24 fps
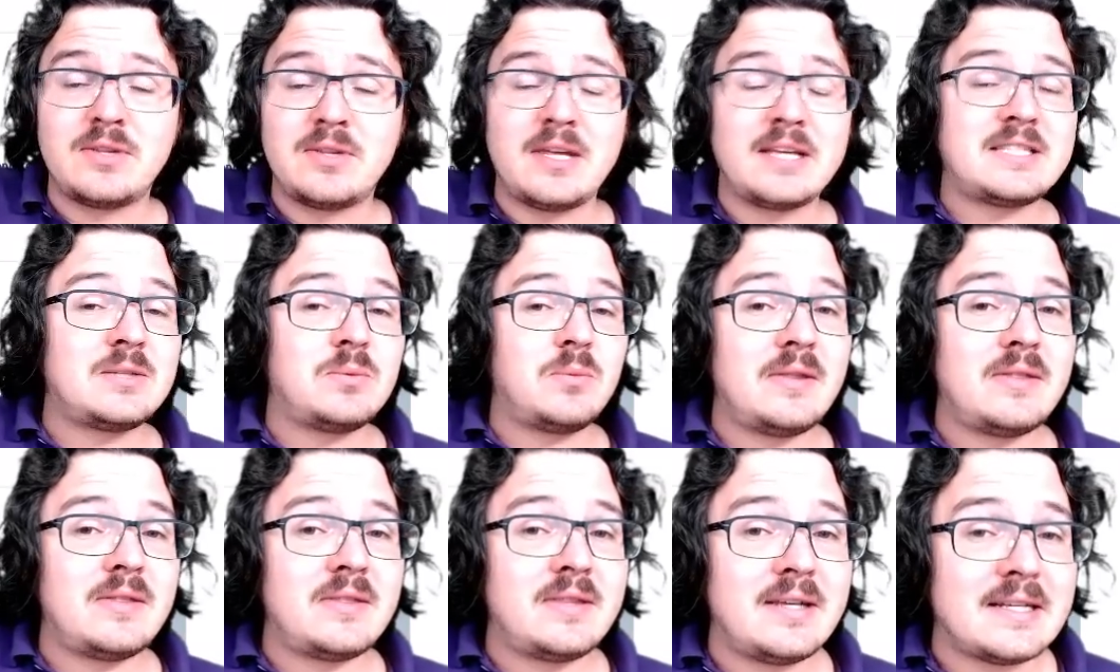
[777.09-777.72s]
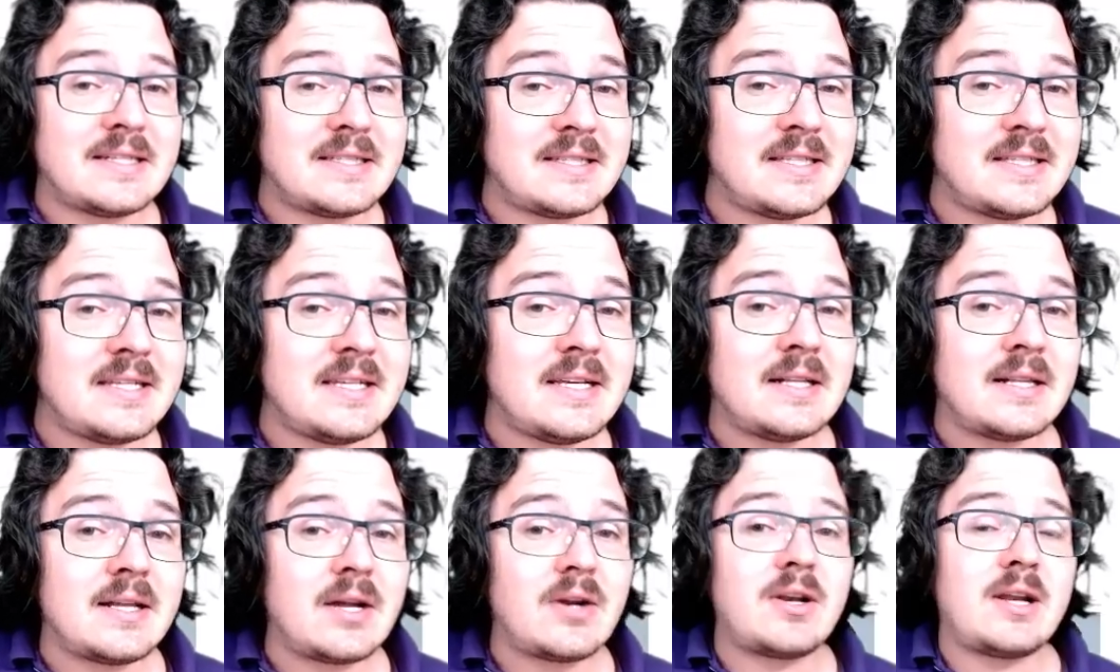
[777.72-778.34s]
That's the one thing that
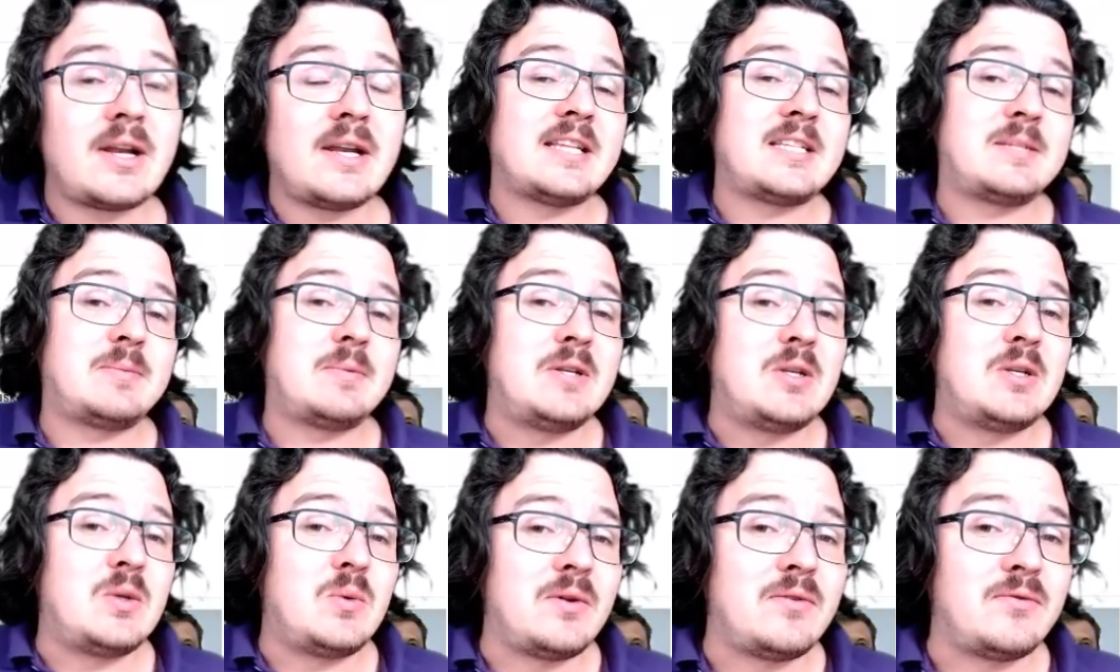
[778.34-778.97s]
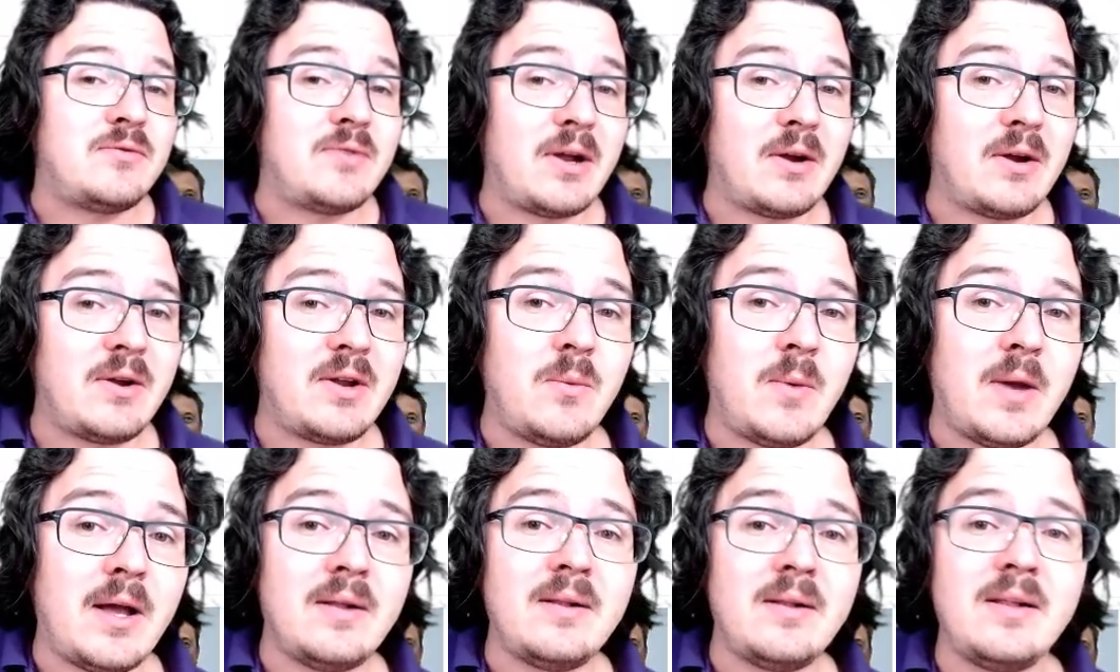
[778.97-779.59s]
SingularityNet's been doing very
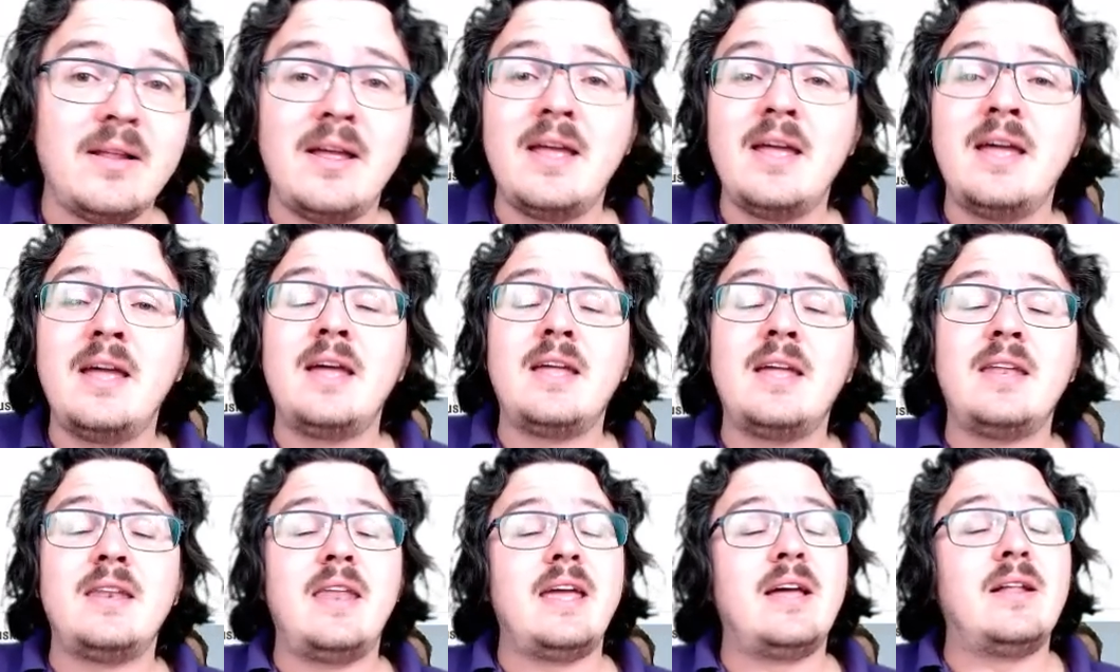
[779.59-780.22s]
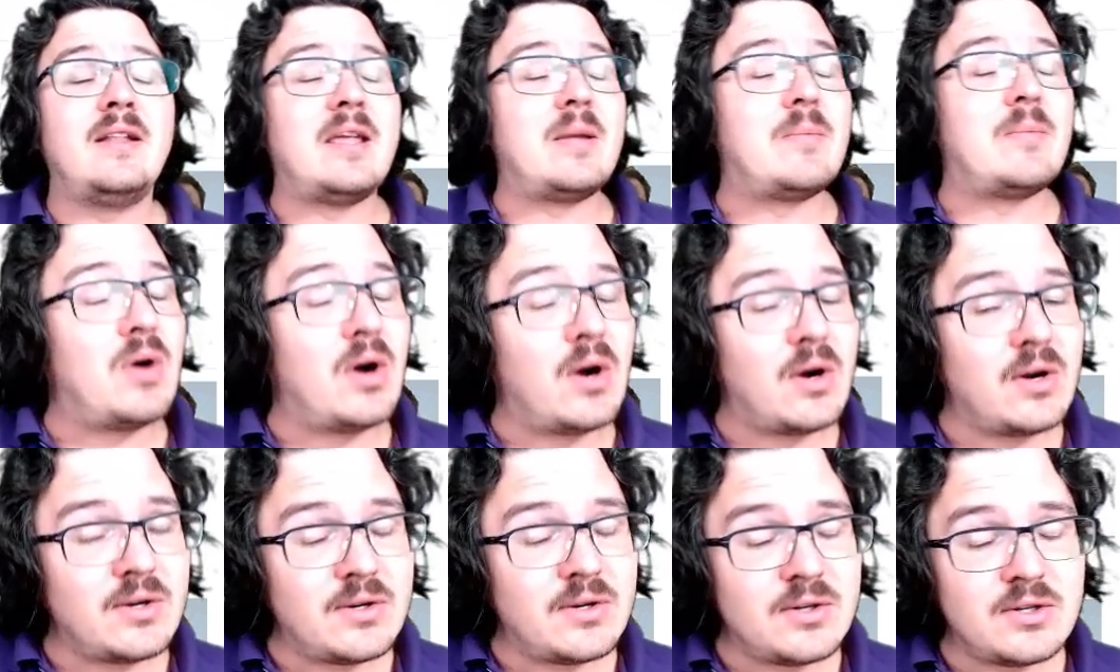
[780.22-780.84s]
well, nailing
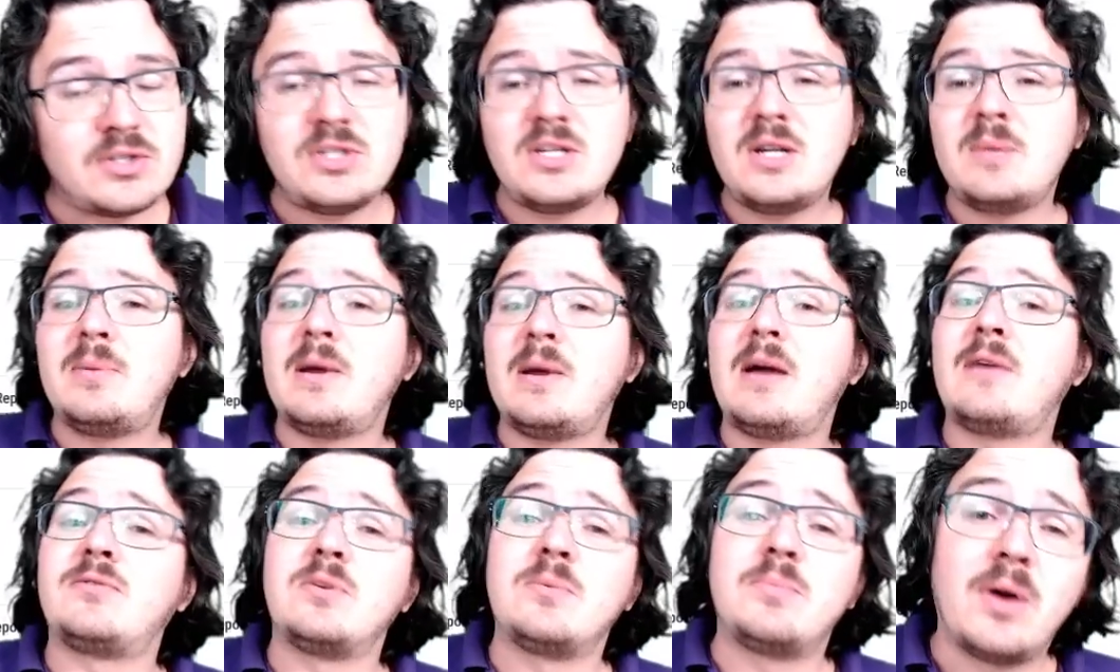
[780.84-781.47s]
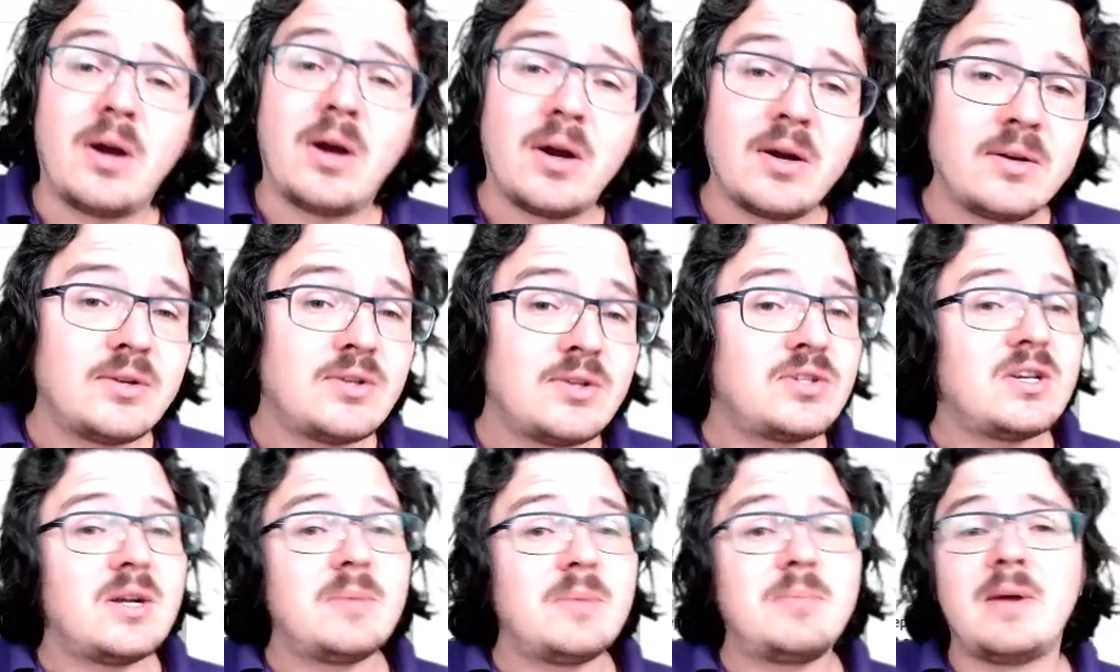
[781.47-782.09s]
partnership after
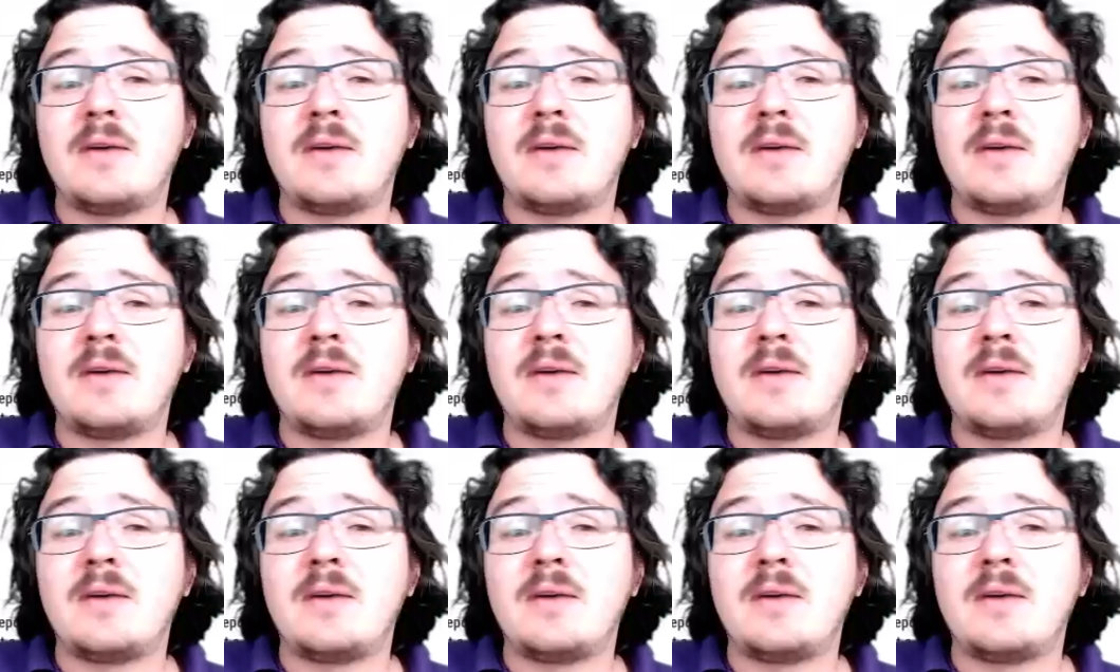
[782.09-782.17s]
partnership